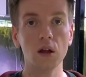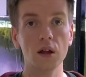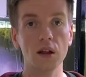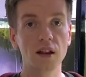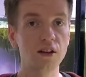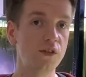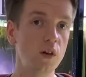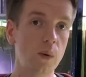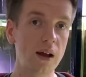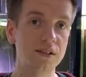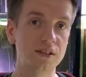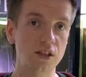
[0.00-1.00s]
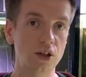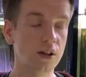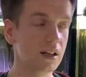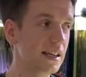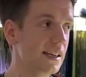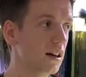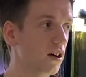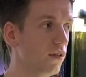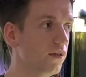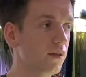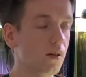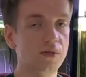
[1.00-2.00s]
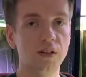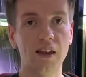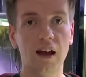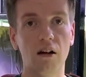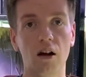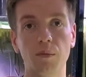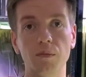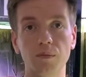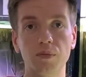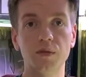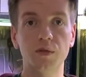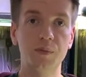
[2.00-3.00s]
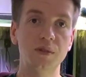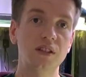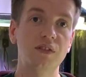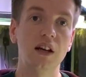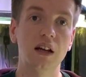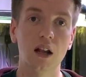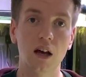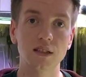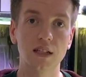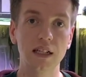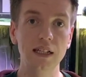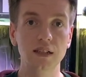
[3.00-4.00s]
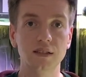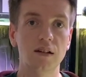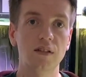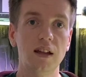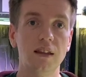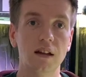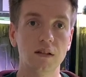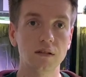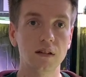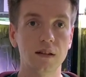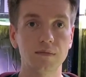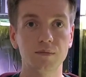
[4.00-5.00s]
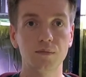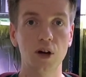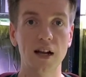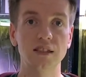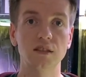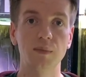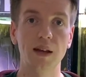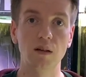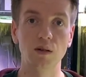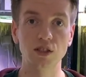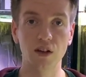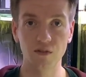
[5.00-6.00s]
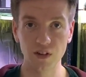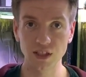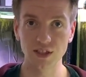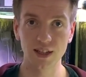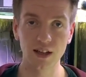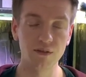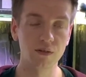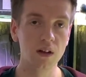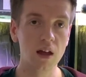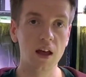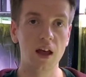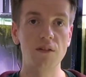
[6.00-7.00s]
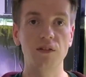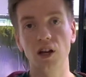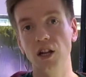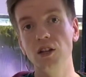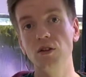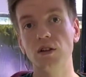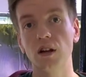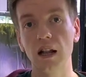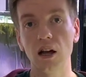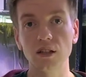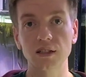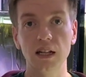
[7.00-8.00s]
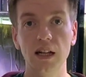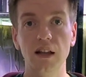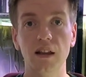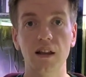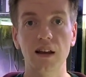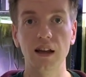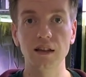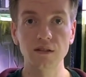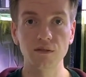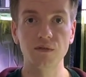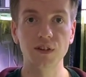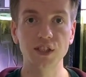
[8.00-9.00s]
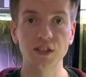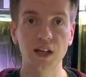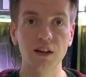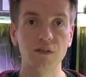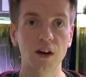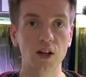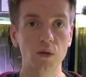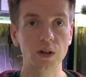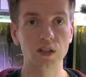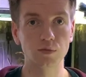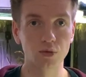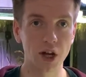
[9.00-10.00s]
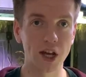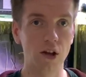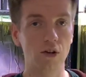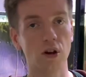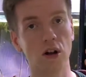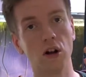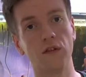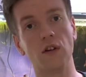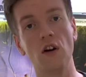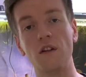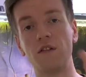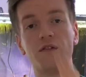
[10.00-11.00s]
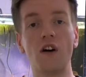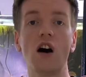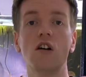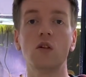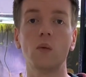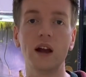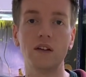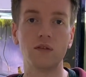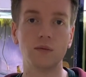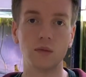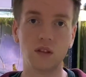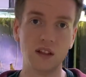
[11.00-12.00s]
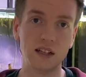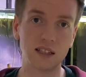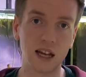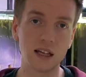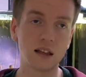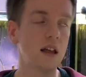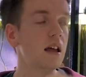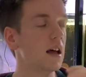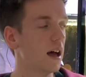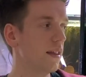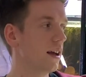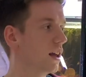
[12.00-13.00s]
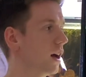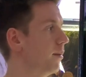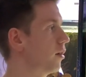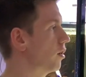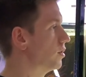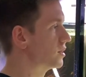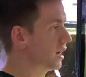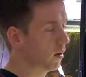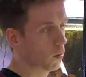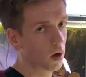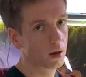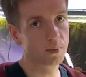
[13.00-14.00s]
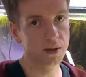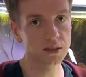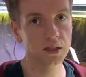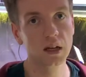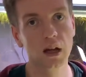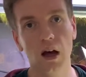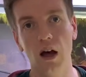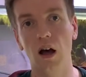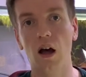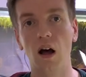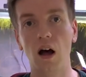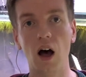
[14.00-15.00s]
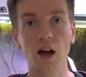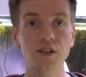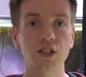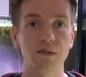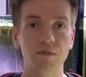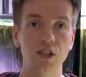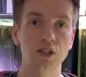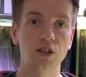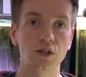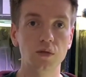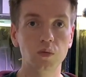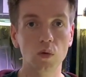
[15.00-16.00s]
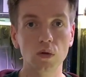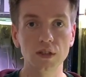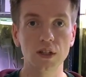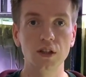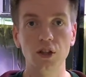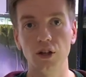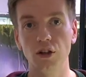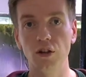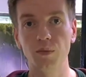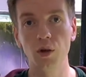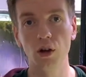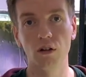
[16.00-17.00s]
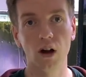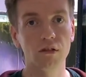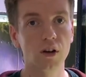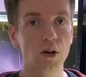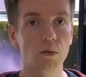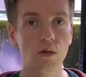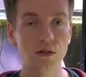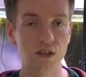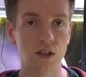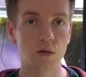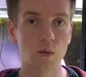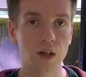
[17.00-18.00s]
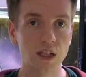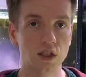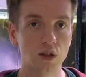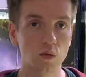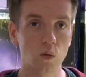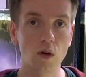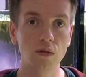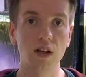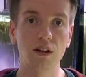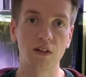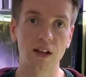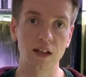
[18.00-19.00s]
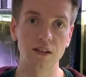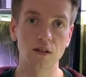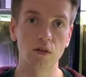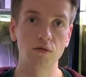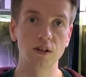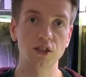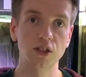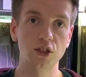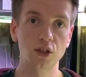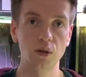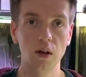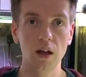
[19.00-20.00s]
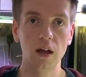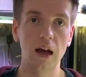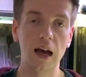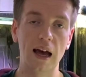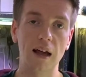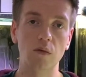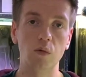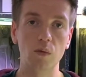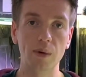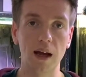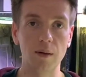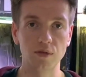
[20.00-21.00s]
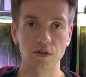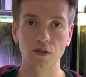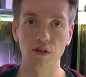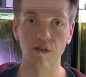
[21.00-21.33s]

There's a few ways that you can clean it off. Obviously, there are specific glass cleaners out there that brands make which are fish safe. If you're going to use a glass cleaner that isn't fish safe, I'd always spray it on a cloth far away from the tank and then come across and wipe it. I generally just use water. You can use pure RO water, which won't leave any salt residue and will be absolutely